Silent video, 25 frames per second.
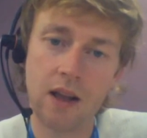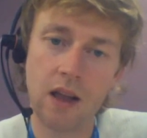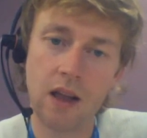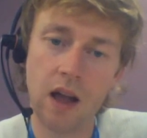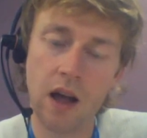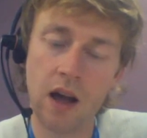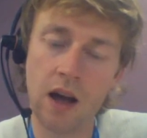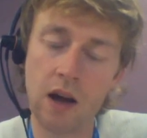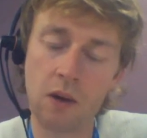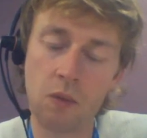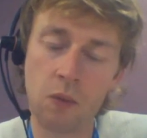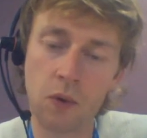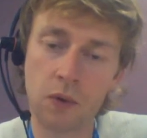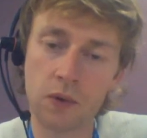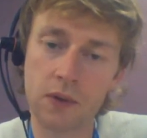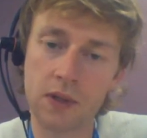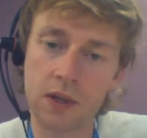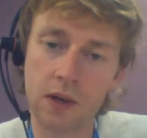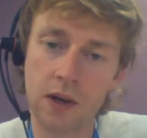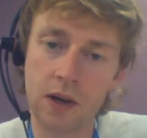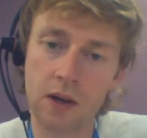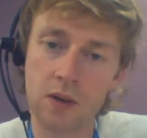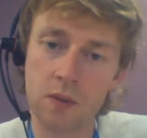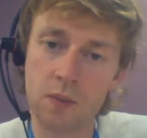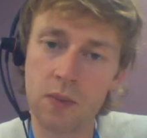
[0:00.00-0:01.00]
We're
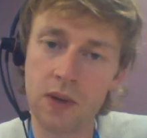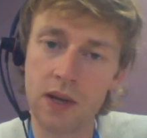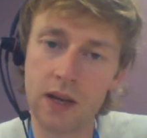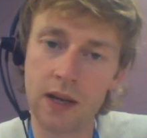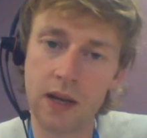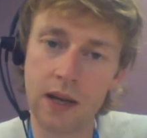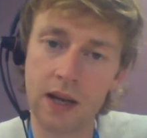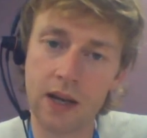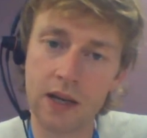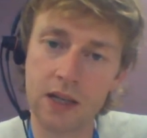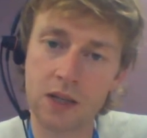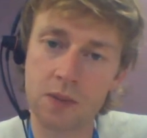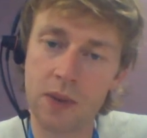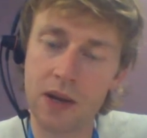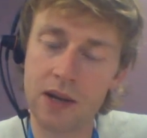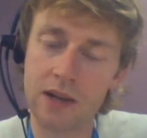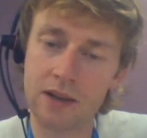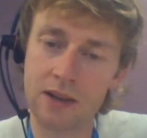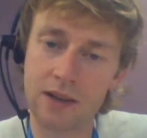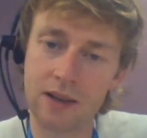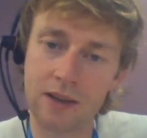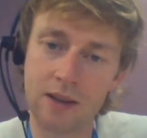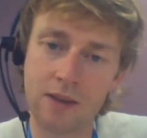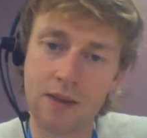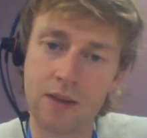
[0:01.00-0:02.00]
also going to be
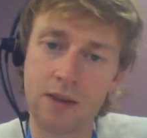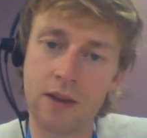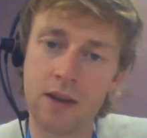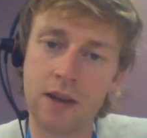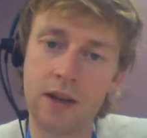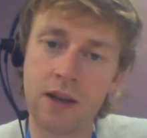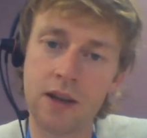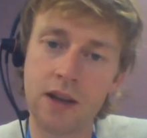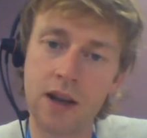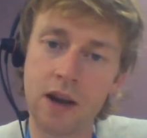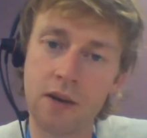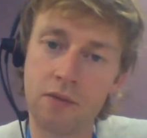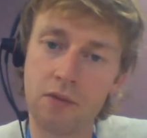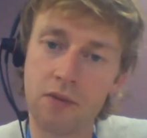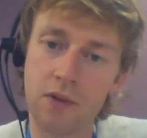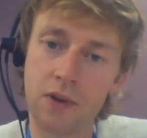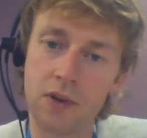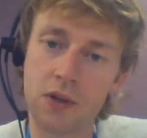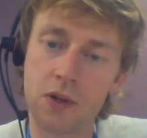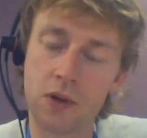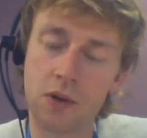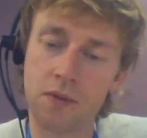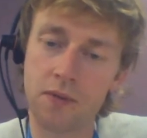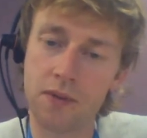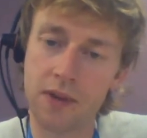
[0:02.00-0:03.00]
expanding the
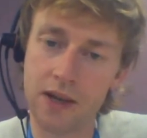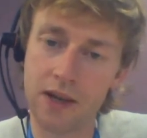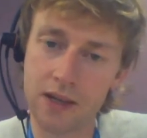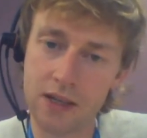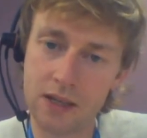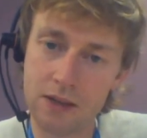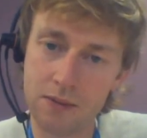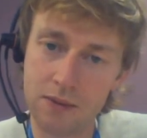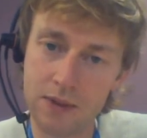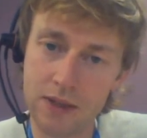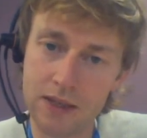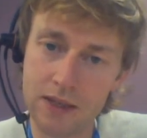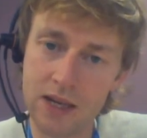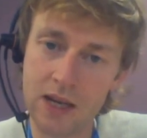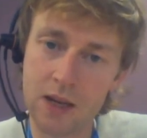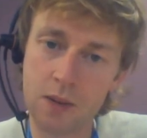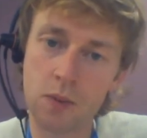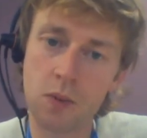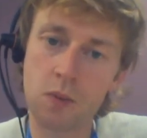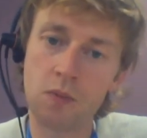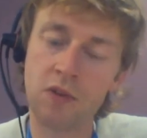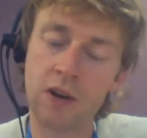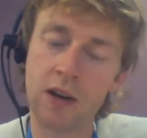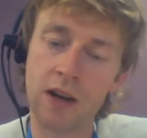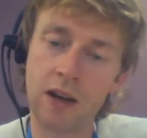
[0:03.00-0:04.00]
coverage of the activity
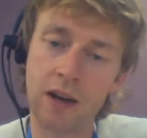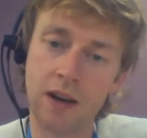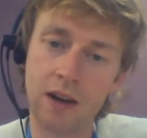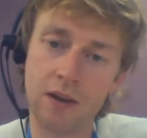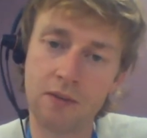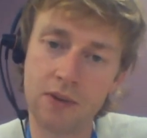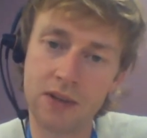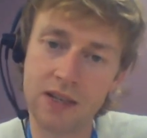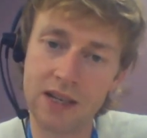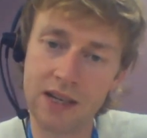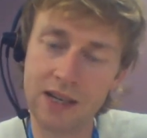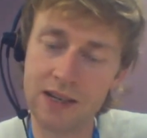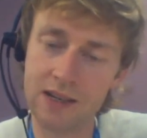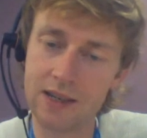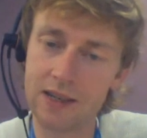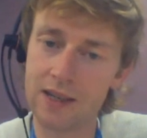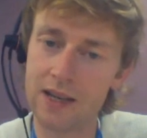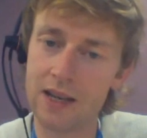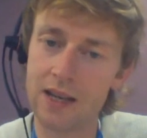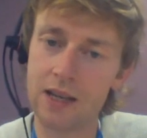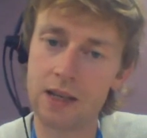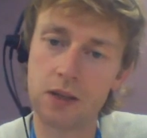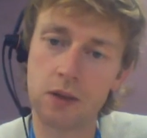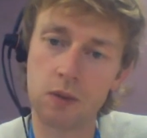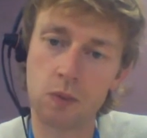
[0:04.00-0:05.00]
table, bringing in other data
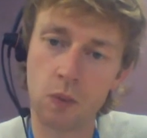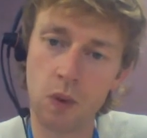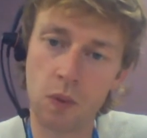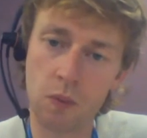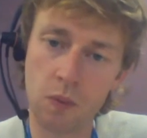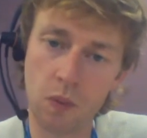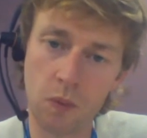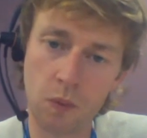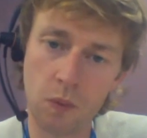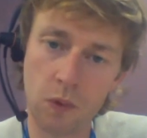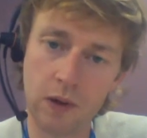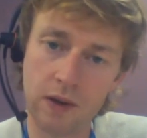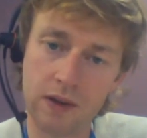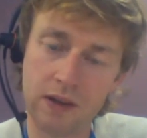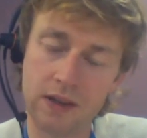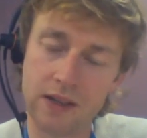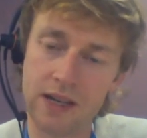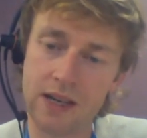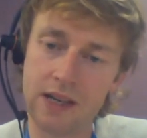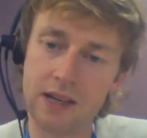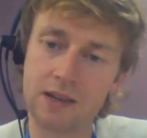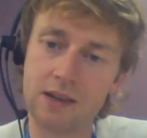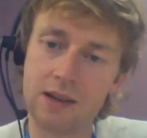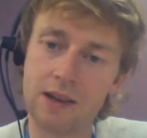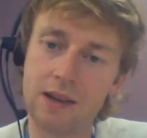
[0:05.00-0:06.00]
sets, 111
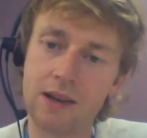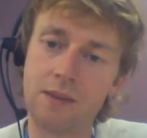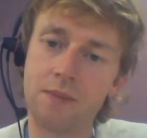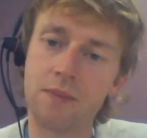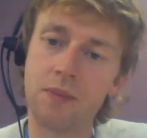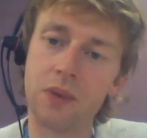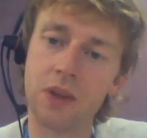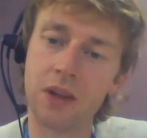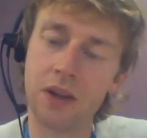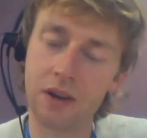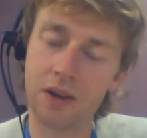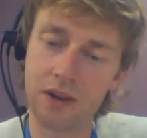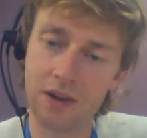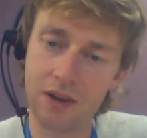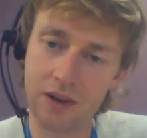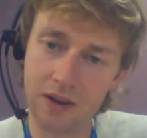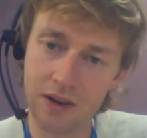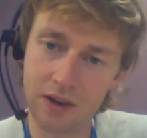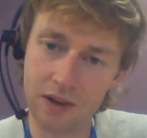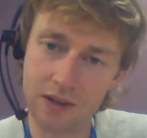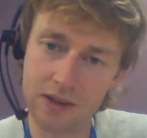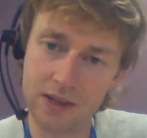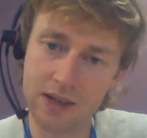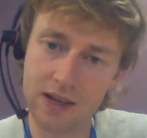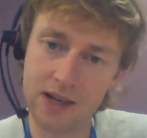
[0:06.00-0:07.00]
data,
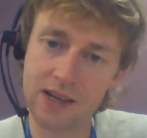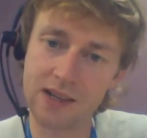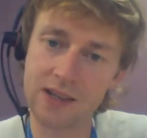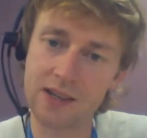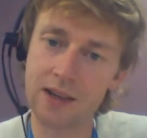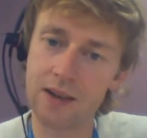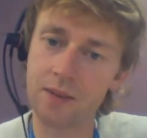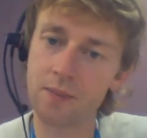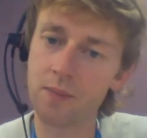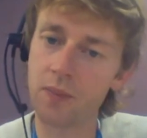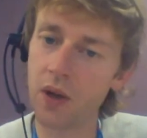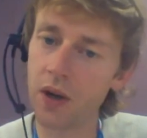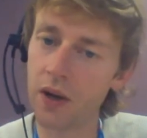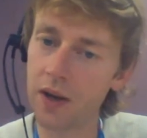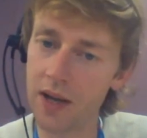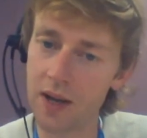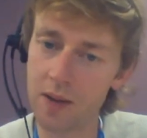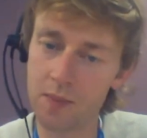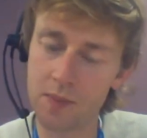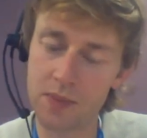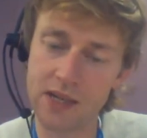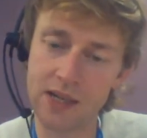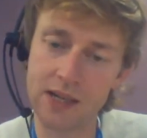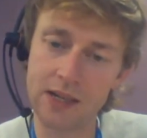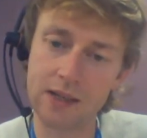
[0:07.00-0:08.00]
909 data, IAP
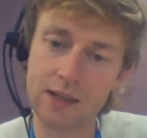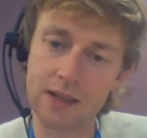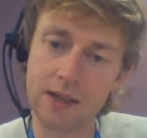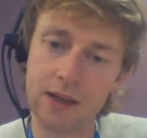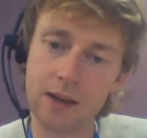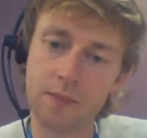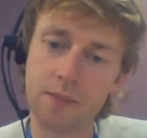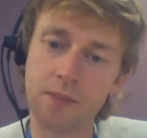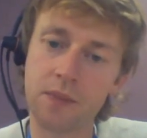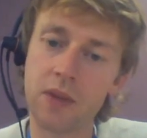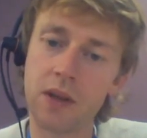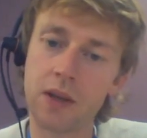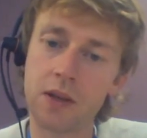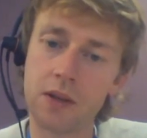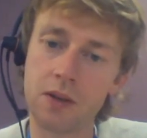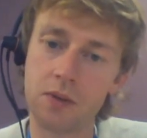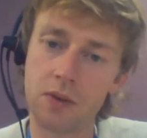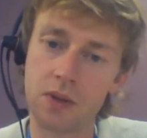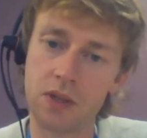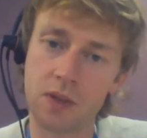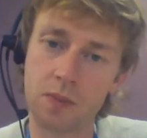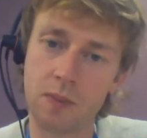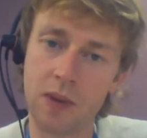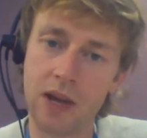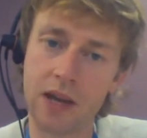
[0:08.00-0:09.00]
data, to
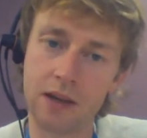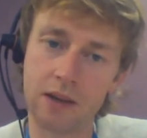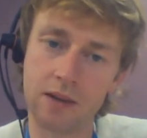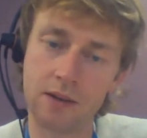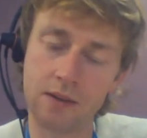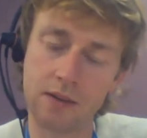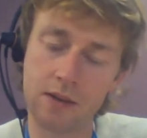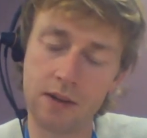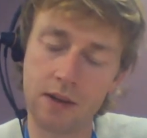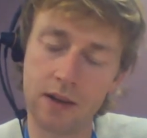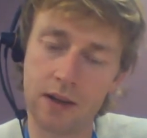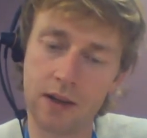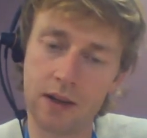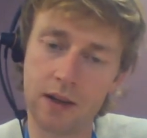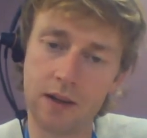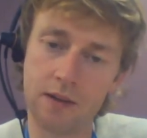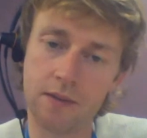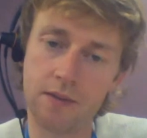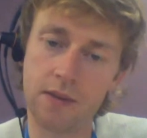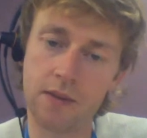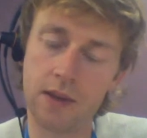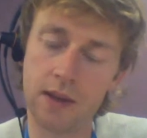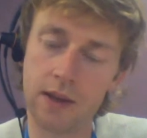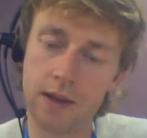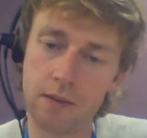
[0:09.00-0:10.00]
expand
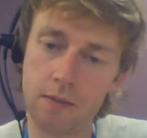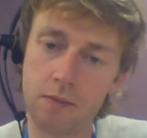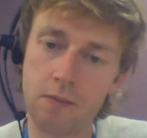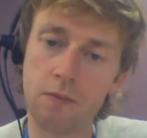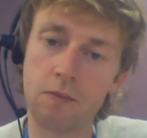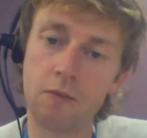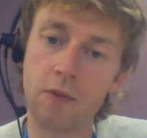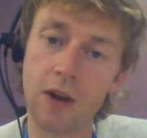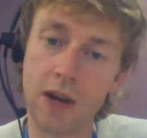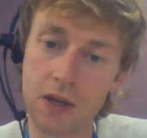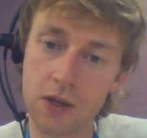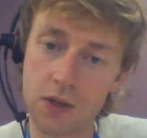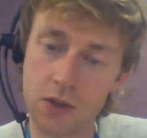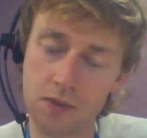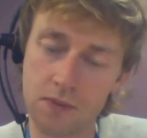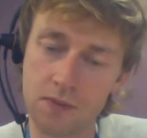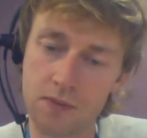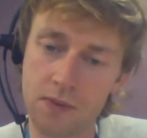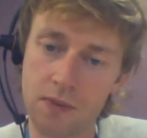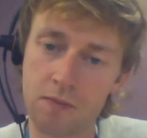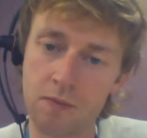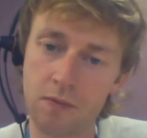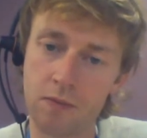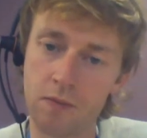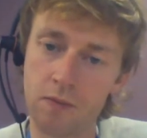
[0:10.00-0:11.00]
the range of
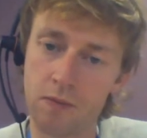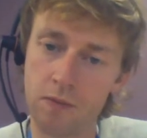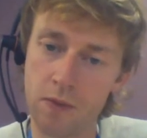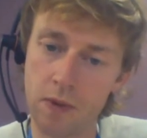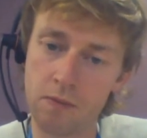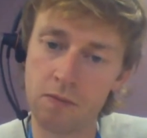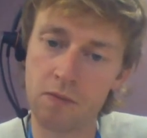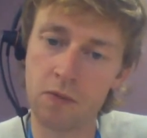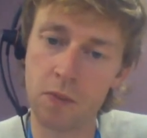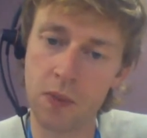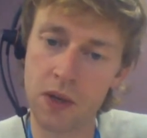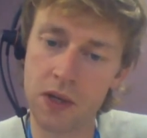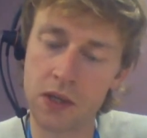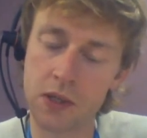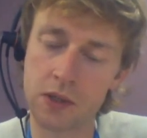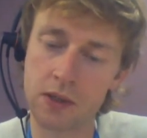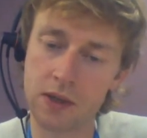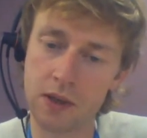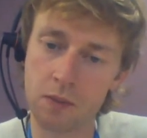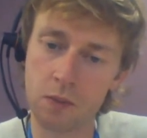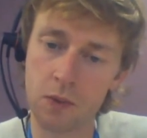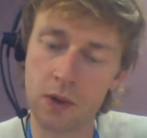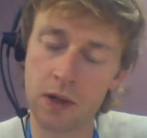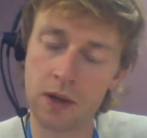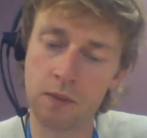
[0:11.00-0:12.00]
information
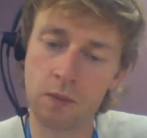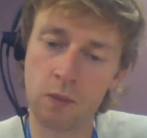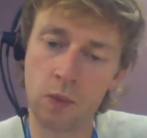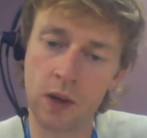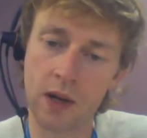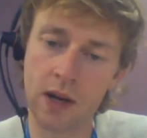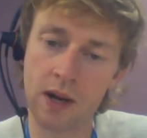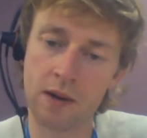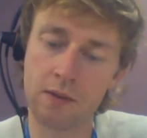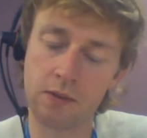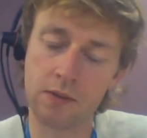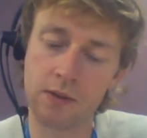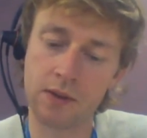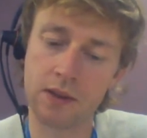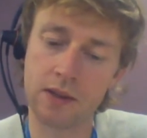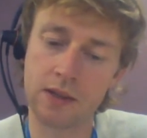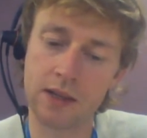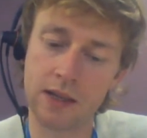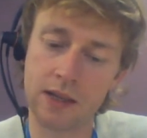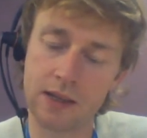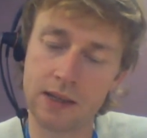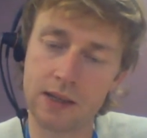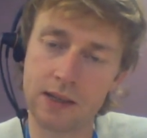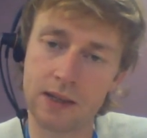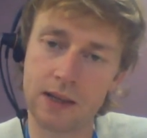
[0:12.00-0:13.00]
that we cover in the
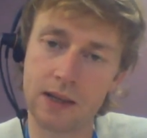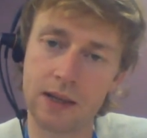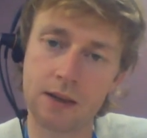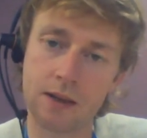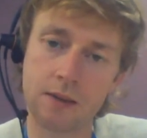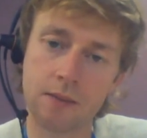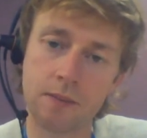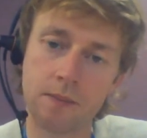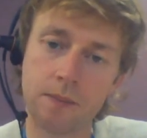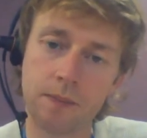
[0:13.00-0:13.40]
data set.